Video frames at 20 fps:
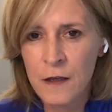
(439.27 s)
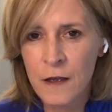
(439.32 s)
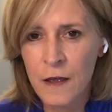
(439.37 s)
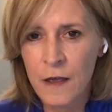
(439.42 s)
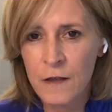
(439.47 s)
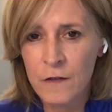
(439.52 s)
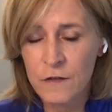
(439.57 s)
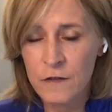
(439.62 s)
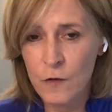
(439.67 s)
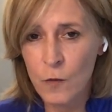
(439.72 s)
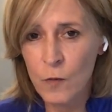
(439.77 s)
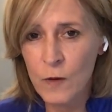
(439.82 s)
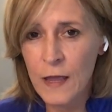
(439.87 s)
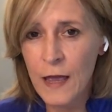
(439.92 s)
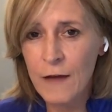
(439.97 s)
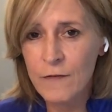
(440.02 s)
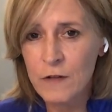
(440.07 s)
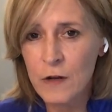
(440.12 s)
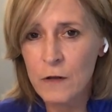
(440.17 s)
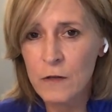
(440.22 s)
And so we
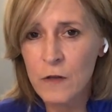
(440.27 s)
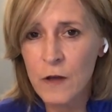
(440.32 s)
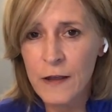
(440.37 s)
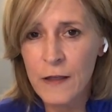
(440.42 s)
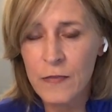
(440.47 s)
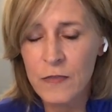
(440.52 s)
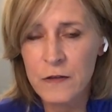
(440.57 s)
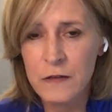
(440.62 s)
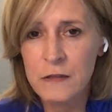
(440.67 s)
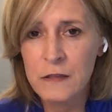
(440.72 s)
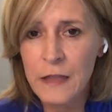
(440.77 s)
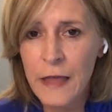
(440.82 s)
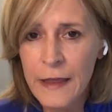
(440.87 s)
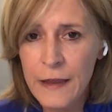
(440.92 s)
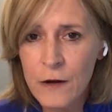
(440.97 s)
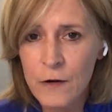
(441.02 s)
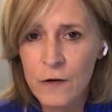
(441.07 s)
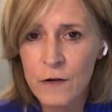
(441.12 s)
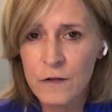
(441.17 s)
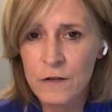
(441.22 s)
have to look at the
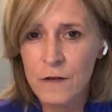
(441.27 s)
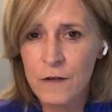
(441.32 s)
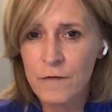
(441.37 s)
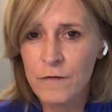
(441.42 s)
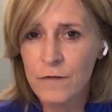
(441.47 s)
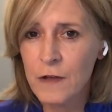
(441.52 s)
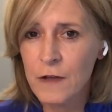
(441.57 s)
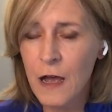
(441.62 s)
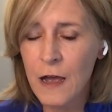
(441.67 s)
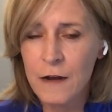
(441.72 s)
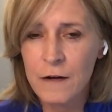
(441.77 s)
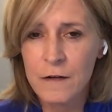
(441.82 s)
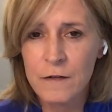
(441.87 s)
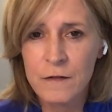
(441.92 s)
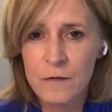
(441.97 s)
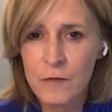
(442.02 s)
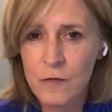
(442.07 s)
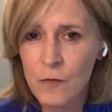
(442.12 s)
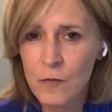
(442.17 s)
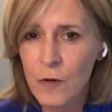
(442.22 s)
layers of God,
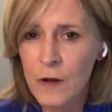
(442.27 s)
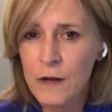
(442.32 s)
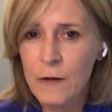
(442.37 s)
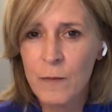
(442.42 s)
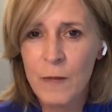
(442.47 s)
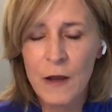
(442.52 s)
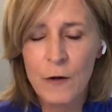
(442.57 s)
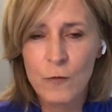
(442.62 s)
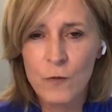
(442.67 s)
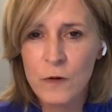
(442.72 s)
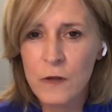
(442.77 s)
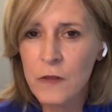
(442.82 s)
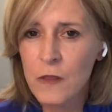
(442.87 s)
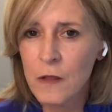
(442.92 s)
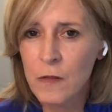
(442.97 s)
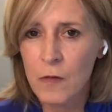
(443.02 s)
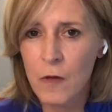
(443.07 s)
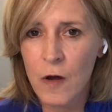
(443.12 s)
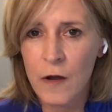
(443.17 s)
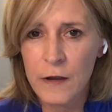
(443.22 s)
what am I really
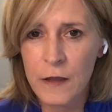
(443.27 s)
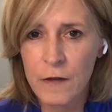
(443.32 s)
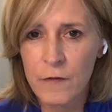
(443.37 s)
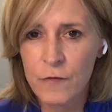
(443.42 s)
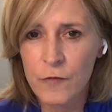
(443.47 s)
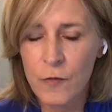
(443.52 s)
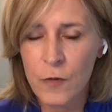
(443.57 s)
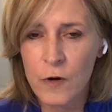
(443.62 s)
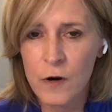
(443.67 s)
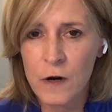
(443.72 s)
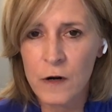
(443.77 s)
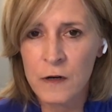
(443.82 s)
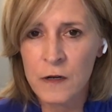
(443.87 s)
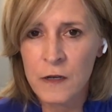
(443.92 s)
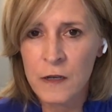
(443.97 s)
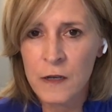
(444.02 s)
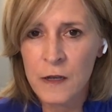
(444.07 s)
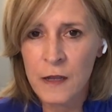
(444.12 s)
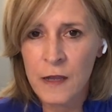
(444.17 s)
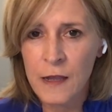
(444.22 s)
longing for?
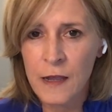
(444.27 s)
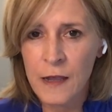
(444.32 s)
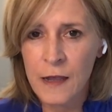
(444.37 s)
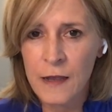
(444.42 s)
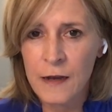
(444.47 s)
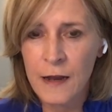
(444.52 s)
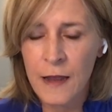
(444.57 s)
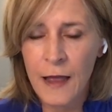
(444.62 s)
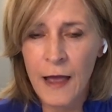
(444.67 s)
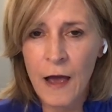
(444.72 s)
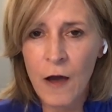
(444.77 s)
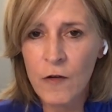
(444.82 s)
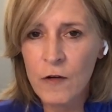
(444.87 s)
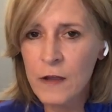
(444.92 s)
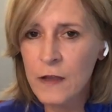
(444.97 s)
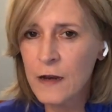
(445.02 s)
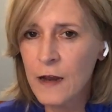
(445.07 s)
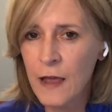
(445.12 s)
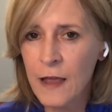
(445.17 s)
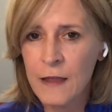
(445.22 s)
And how
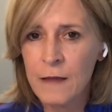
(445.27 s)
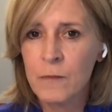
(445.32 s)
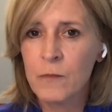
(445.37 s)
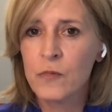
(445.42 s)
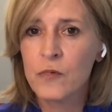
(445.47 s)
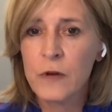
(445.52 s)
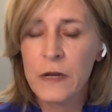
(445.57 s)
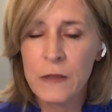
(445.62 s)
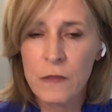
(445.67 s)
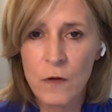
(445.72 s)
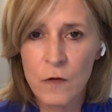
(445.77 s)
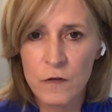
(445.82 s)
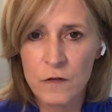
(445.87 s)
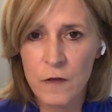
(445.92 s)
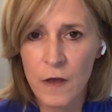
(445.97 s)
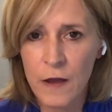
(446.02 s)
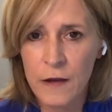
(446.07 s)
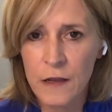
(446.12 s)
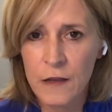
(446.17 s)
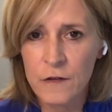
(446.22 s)
can I bring those
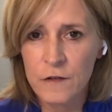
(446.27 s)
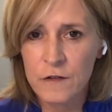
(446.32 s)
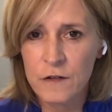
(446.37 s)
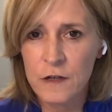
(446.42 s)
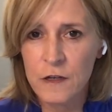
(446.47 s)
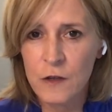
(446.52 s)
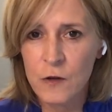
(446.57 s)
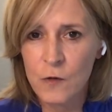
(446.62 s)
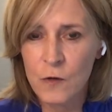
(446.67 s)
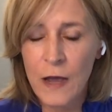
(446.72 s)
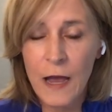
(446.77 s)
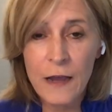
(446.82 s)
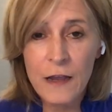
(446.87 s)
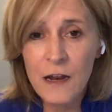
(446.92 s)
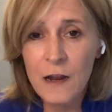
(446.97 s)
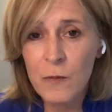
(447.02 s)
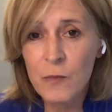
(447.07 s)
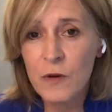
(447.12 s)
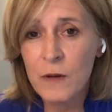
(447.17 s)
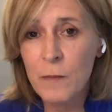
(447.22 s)
longings to you? How can
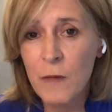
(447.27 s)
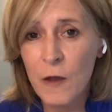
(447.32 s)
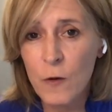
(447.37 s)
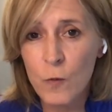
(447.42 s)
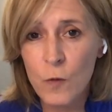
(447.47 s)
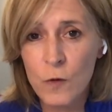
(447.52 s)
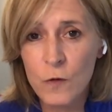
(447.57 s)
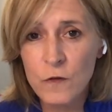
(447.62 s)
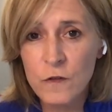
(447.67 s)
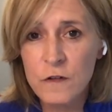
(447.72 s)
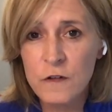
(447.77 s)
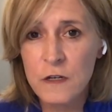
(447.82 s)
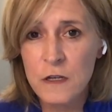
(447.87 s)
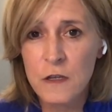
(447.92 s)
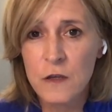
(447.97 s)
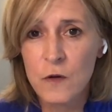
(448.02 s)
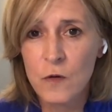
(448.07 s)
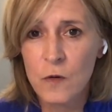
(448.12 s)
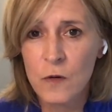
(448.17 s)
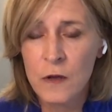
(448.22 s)
I bring my wounds to
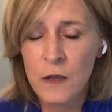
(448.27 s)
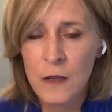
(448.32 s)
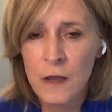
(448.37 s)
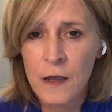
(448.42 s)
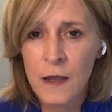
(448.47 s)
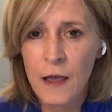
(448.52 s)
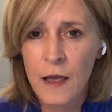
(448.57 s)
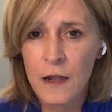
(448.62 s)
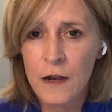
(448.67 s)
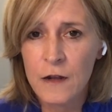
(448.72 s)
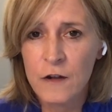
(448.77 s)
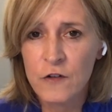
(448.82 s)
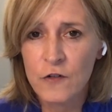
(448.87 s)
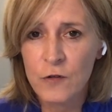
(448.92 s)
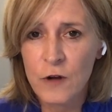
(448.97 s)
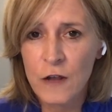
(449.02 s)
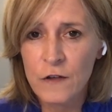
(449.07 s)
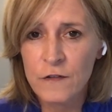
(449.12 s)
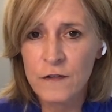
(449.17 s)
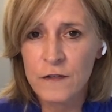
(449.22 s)
you and
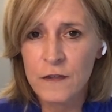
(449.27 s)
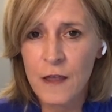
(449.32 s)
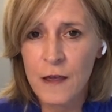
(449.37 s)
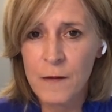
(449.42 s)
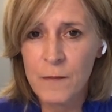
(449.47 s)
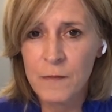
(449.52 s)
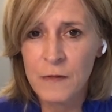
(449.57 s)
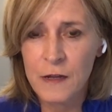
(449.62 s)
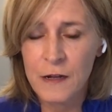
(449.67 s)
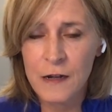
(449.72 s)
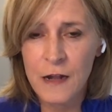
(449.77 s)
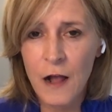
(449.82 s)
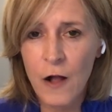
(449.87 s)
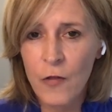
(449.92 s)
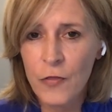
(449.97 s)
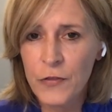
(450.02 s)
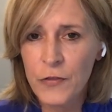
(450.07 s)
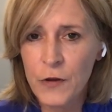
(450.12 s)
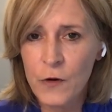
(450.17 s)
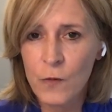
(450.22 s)
address them in
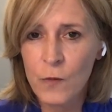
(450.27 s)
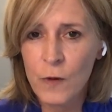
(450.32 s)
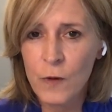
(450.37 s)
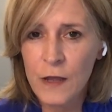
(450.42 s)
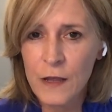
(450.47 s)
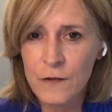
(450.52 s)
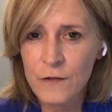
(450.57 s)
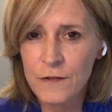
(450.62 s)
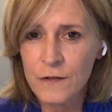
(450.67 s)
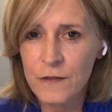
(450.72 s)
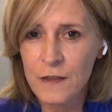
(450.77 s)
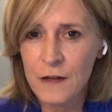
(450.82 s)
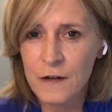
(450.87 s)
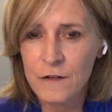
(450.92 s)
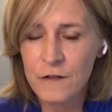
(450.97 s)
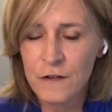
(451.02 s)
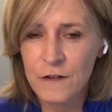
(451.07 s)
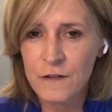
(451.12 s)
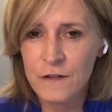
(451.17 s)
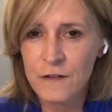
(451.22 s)
healthier ways than
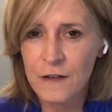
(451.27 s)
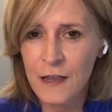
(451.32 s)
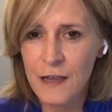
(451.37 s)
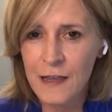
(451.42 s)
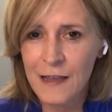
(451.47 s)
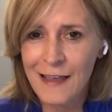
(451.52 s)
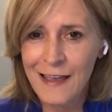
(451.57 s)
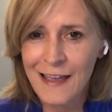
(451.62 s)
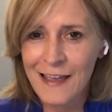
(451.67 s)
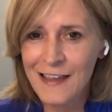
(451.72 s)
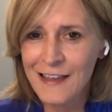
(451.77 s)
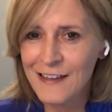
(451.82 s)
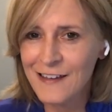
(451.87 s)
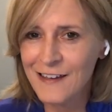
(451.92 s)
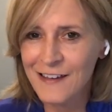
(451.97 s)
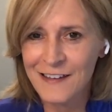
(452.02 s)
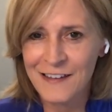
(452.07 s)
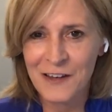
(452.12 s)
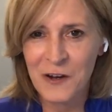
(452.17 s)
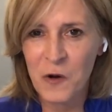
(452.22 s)
just saying, hey,
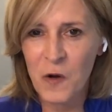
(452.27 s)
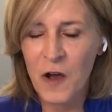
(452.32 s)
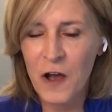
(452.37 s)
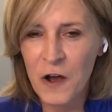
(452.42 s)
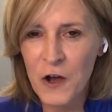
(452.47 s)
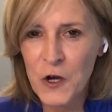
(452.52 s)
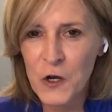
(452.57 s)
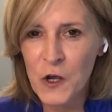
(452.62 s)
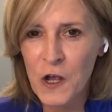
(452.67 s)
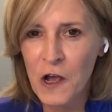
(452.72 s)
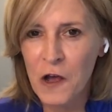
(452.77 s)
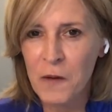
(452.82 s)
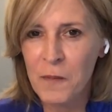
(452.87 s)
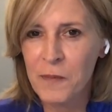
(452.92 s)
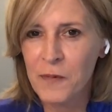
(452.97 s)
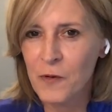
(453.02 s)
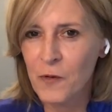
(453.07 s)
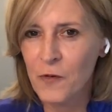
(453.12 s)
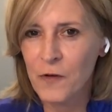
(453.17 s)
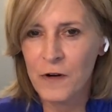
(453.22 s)
you know, a hookup
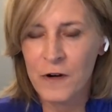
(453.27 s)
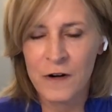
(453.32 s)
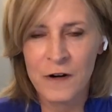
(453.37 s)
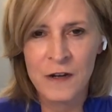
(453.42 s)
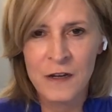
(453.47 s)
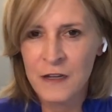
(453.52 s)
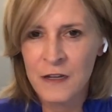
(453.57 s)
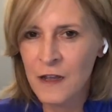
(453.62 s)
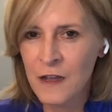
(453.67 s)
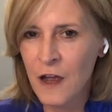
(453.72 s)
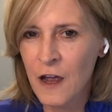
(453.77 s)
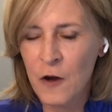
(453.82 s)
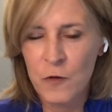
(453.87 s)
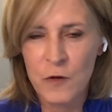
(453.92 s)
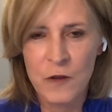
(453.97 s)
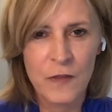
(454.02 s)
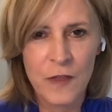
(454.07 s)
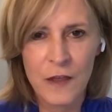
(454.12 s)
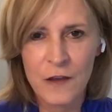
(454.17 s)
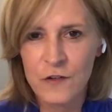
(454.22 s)
or a
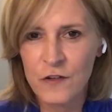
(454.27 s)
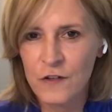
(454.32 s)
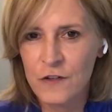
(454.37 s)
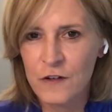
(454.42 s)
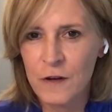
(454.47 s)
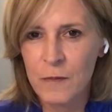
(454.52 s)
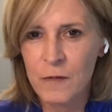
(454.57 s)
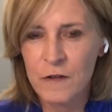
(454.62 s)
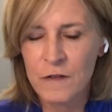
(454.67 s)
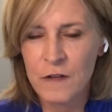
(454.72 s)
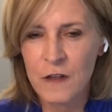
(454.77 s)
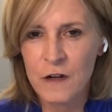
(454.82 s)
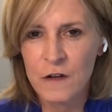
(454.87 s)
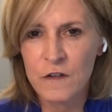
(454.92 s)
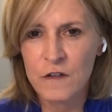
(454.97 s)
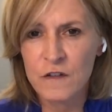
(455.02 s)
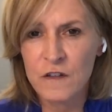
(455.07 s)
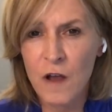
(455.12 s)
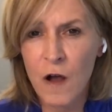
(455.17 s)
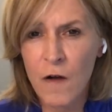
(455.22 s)
relationship is going to
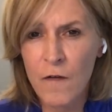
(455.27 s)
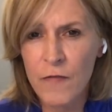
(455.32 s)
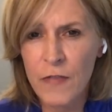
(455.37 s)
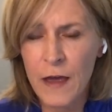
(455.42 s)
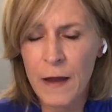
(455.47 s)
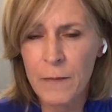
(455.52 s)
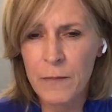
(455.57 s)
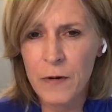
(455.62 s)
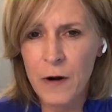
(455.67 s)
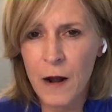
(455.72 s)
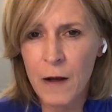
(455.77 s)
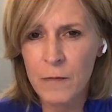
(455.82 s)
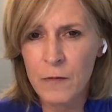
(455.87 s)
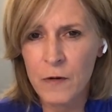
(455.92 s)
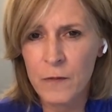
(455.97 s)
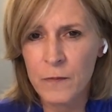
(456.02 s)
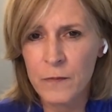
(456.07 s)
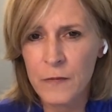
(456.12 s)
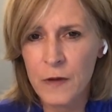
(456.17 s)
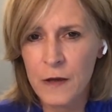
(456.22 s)
solve that
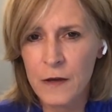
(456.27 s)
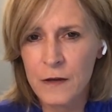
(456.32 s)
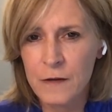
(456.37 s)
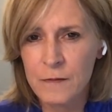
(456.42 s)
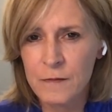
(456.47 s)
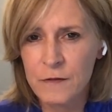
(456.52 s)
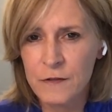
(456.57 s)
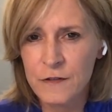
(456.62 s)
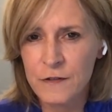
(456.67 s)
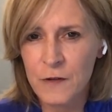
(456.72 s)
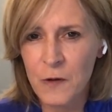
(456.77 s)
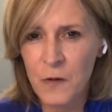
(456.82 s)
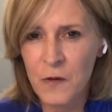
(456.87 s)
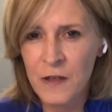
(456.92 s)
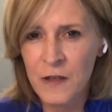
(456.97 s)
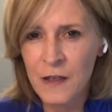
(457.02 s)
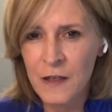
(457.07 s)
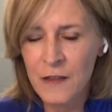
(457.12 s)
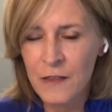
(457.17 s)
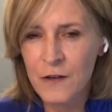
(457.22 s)
problem? Um, so
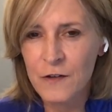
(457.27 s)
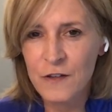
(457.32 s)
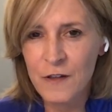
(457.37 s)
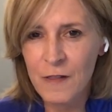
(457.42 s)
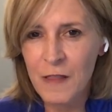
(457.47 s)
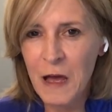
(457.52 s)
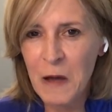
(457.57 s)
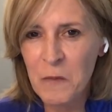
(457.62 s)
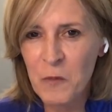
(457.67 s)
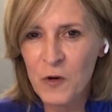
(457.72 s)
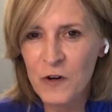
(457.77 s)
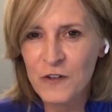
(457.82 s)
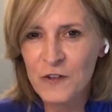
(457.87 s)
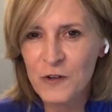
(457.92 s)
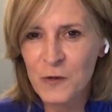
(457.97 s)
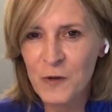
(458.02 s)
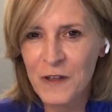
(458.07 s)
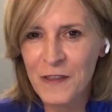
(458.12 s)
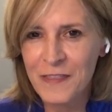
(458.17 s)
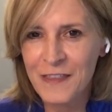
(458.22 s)
there's a lot more to
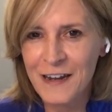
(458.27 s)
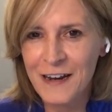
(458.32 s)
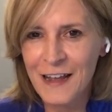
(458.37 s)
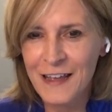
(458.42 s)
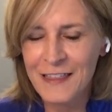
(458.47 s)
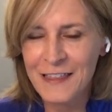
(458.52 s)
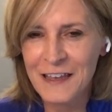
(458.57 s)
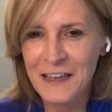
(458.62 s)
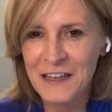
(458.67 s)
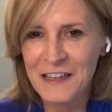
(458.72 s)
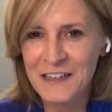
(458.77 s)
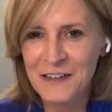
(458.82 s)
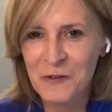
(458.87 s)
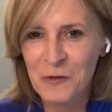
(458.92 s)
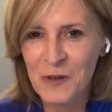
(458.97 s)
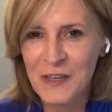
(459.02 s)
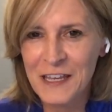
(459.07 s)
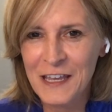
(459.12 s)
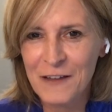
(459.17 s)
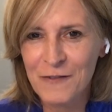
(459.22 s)
it than I think we
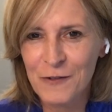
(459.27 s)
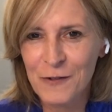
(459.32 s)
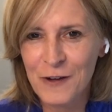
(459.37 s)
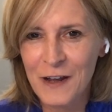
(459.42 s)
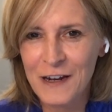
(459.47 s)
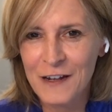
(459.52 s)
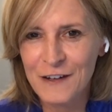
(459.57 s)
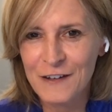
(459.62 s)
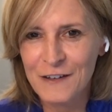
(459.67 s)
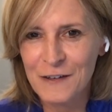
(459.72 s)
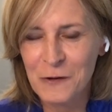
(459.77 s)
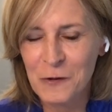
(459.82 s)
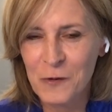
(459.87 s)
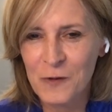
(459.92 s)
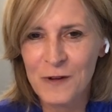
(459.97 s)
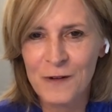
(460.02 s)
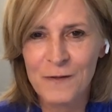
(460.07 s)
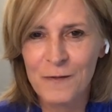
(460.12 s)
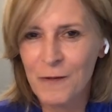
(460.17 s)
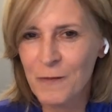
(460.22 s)
give credit to
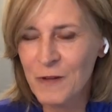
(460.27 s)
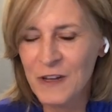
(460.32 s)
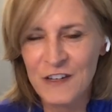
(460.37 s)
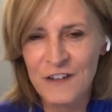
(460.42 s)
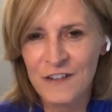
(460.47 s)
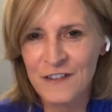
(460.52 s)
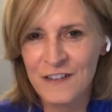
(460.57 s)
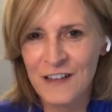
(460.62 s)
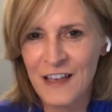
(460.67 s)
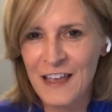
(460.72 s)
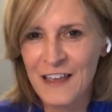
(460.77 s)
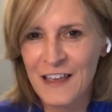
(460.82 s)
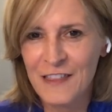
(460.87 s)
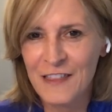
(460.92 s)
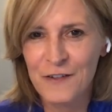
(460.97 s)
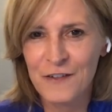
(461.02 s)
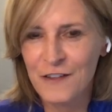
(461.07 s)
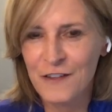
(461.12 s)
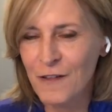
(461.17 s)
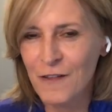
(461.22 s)
when we just say
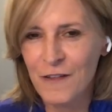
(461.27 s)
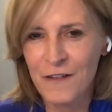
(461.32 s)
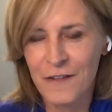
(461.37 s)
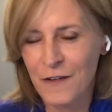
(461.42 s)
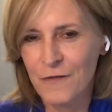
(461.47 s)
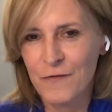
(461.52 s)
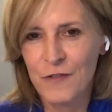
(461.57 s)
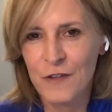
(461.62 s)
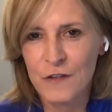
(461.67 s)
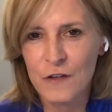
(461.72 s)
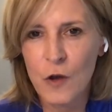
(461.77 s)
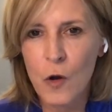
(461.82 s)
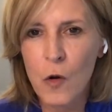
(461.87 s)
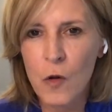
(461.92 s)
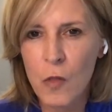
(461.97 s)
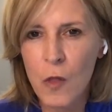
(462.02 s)
there's a, a physical